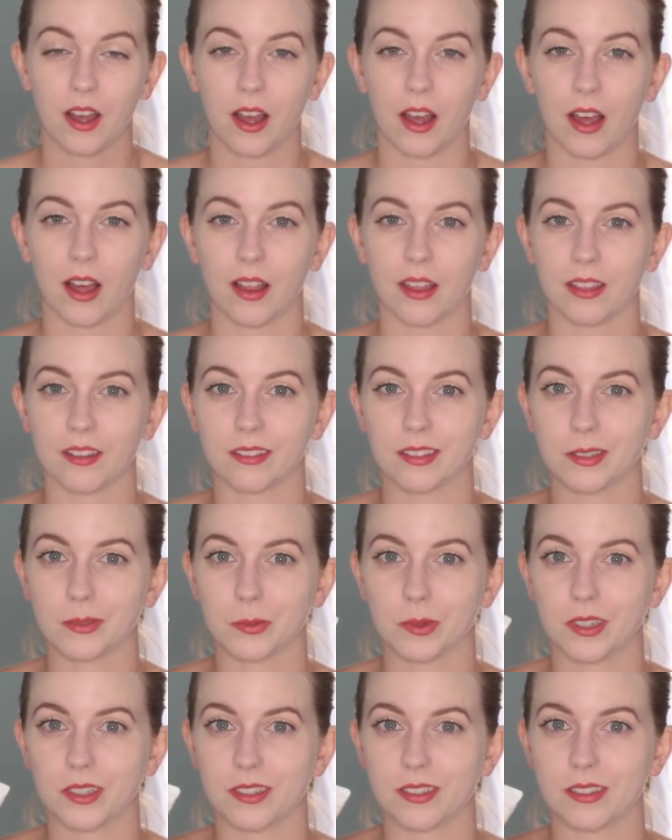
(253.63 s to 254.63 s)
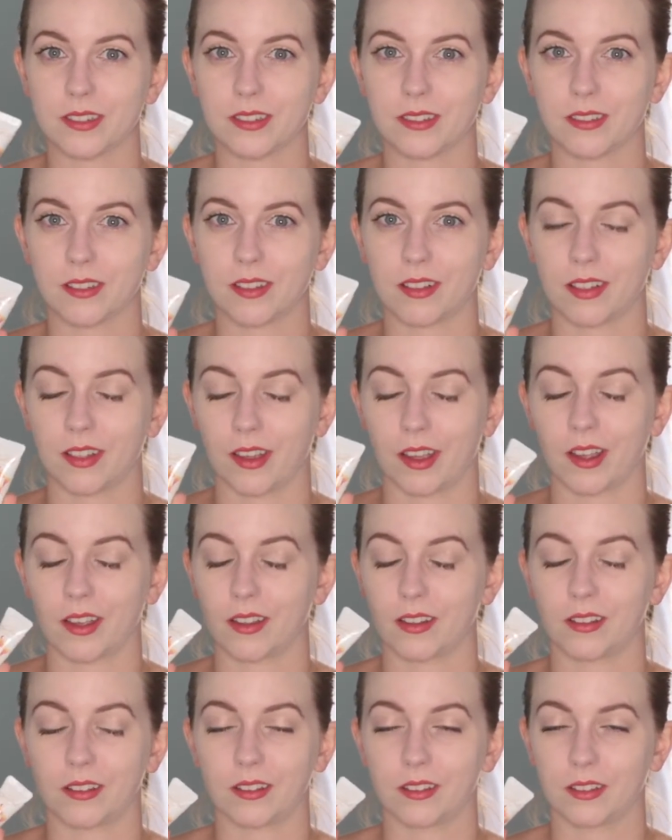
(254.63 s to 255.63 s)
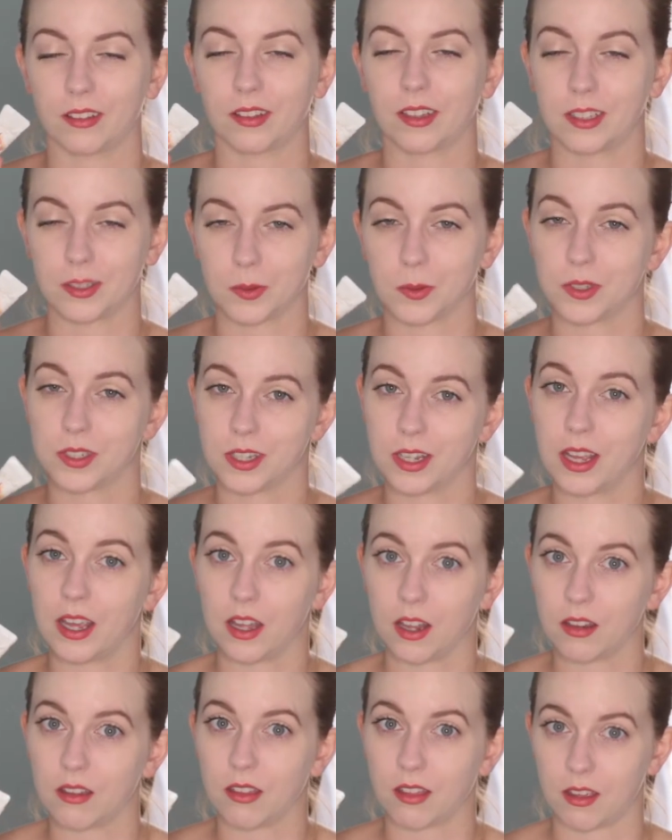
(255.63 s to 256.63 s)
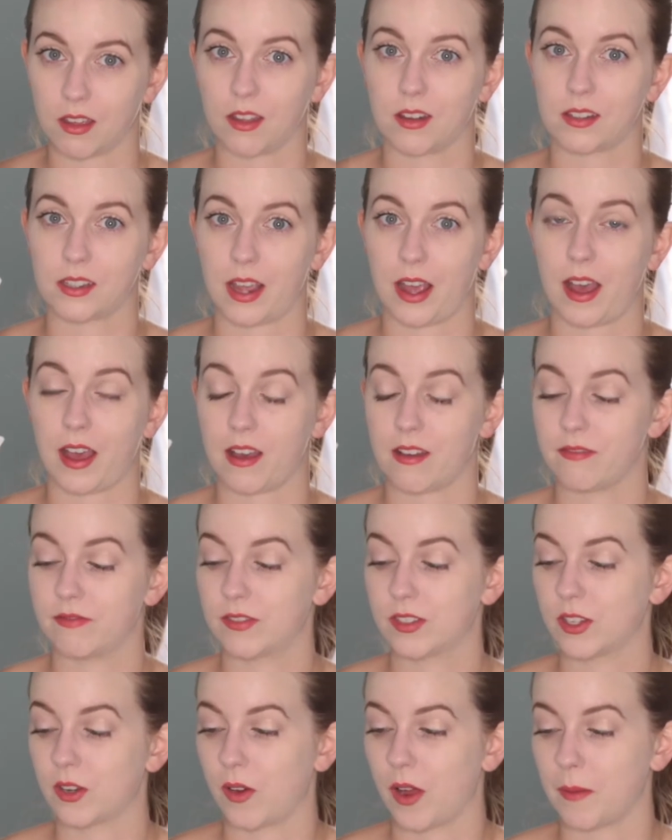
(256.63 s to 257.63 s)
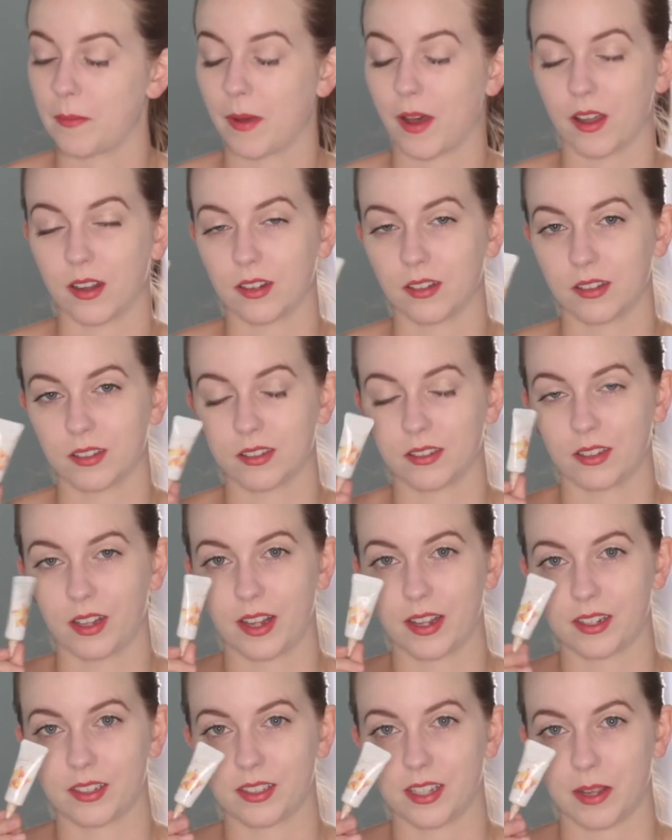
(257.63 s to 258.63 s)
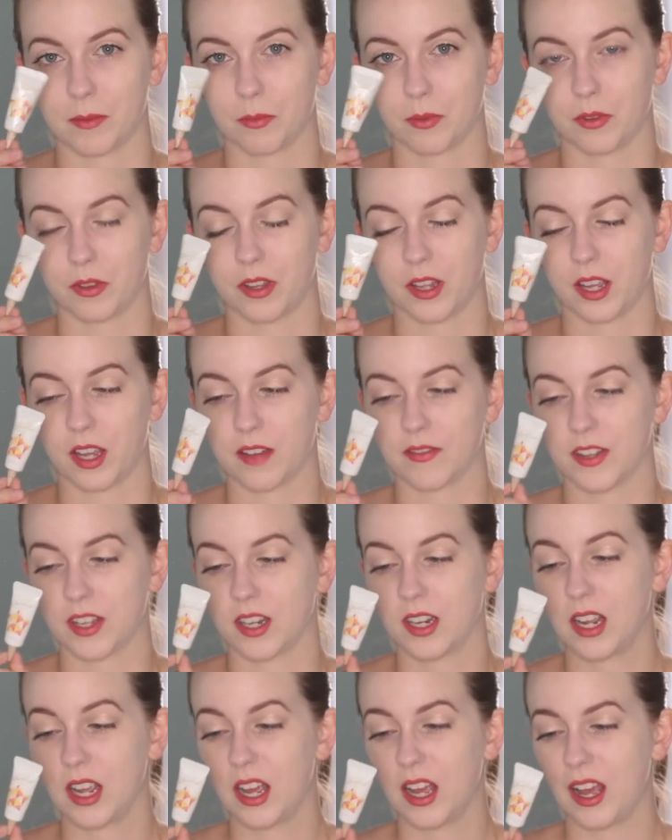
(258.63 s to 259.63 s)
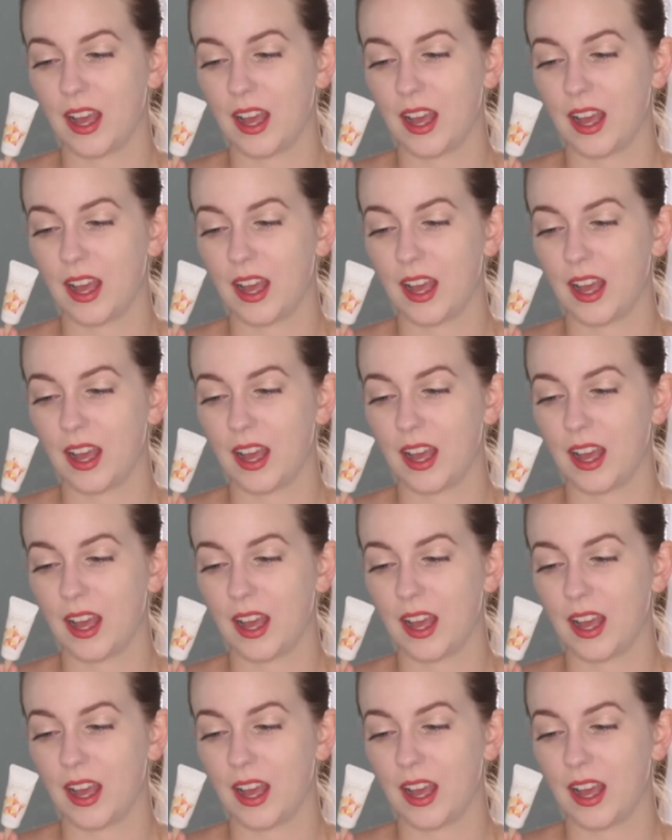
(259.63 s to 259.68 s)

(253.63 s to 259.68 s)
this was the it thing to have, so I bought a little sample thing of it.